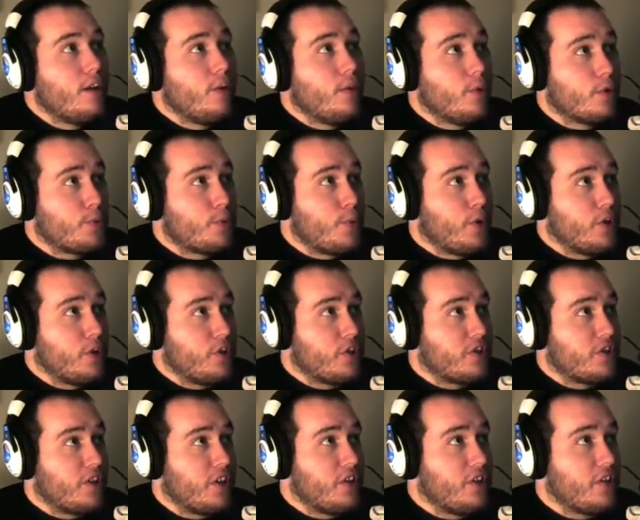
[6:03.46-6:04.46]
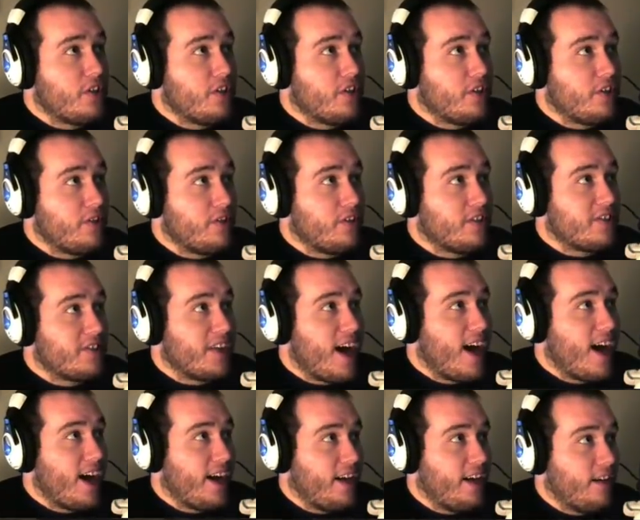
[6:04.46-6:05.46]
was put just into the
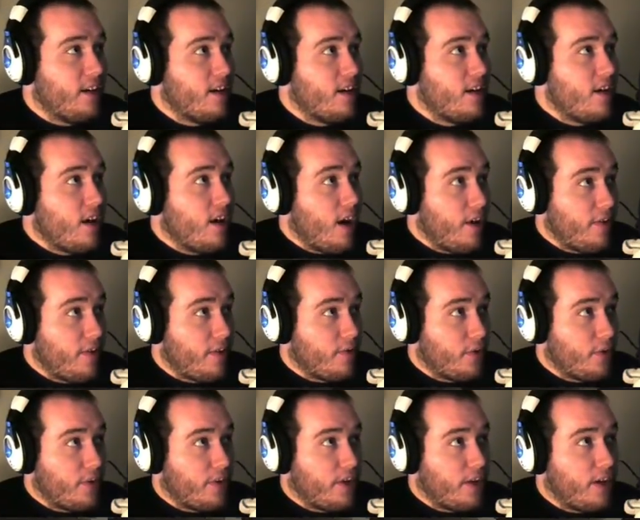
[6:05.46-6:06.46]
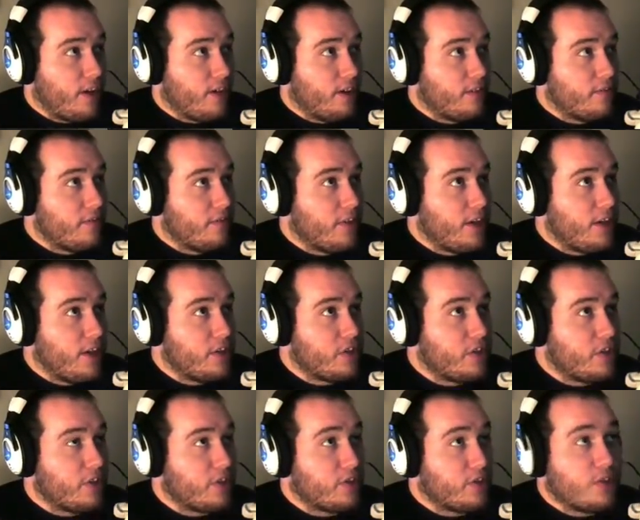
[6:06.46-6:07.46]
design of everything that it's
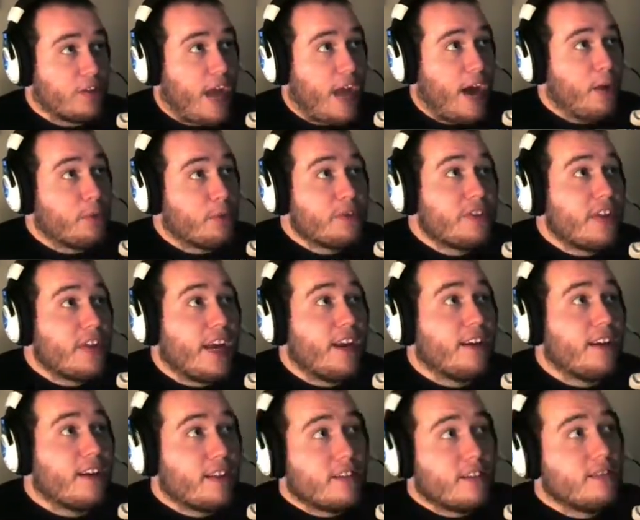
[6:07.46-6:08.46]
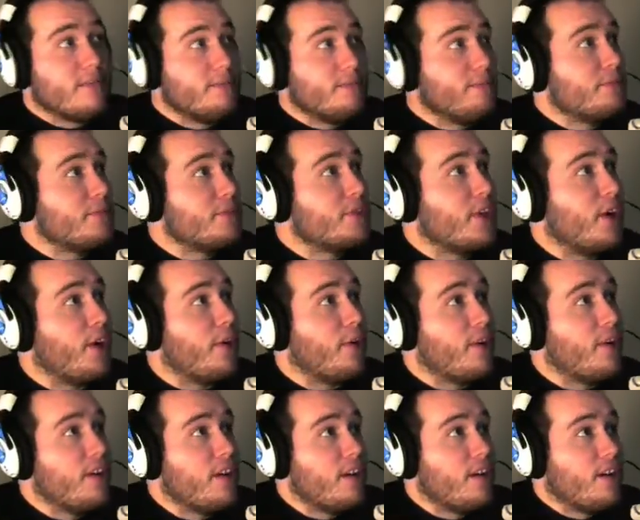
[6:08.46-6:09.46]
just outstanding. So
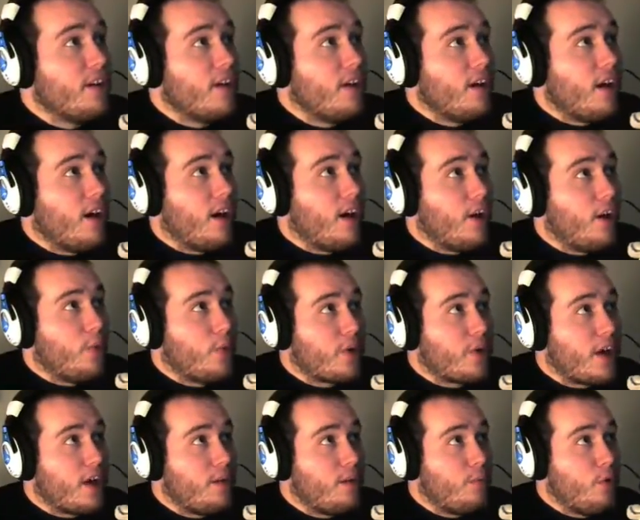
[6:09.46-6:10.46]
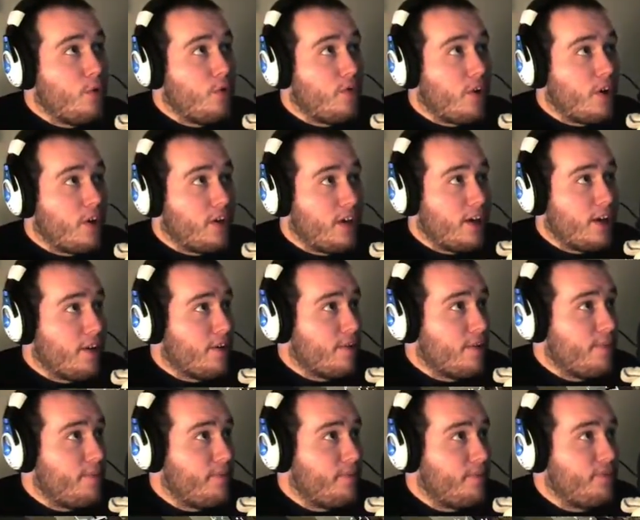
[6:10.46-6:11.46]
we'll kind of move on
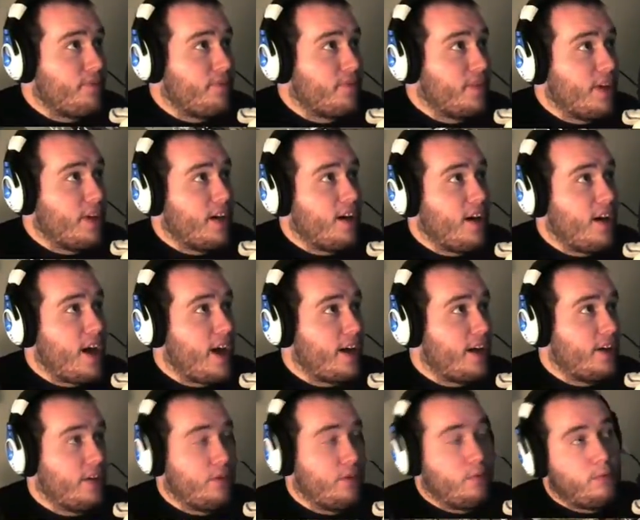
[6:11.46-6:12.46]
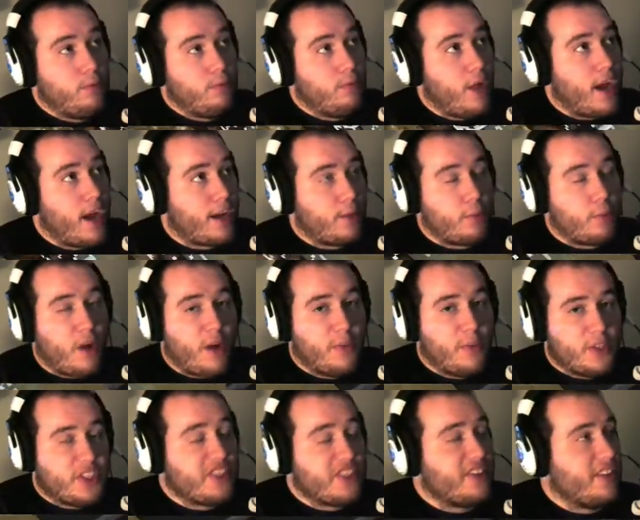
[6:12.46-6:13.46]
here. I could
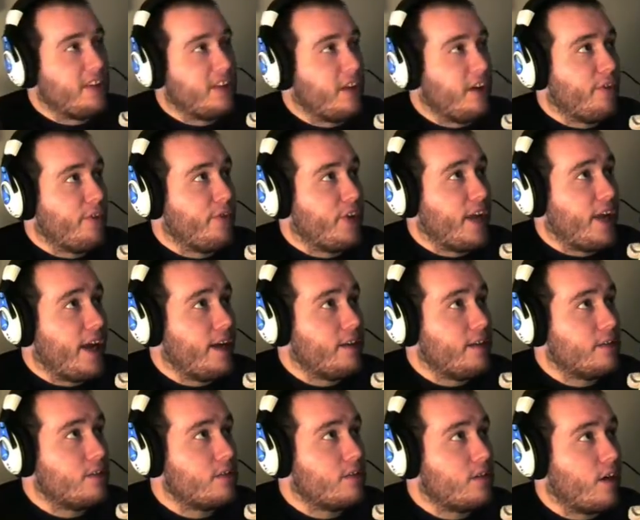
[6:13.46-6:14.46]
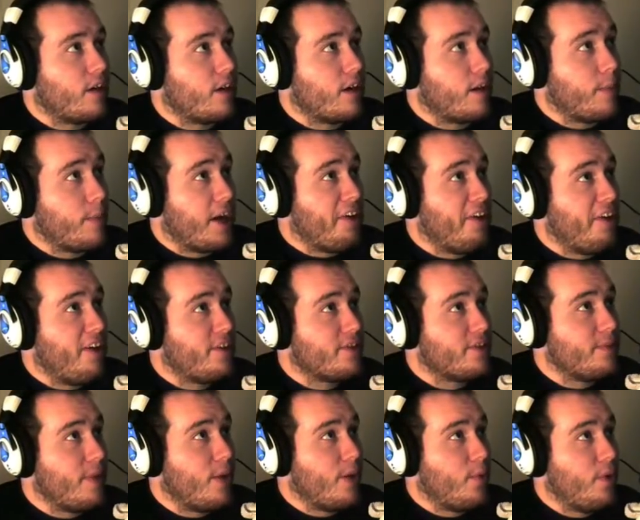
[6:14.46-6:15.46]
probably just sit there for days just talking about how
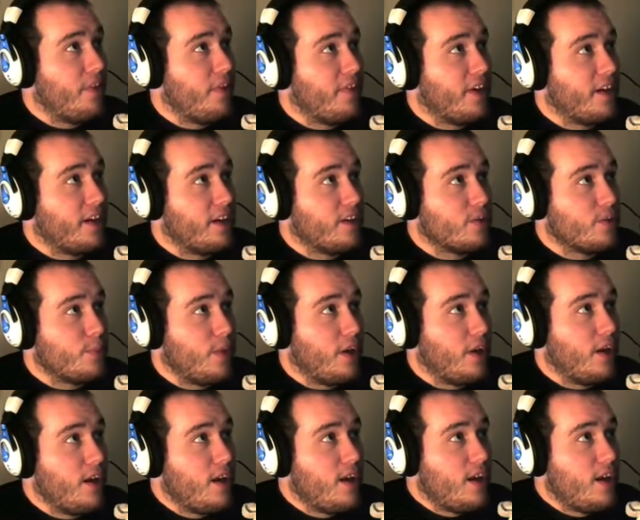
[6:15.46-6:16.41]
awesome that one thing is, but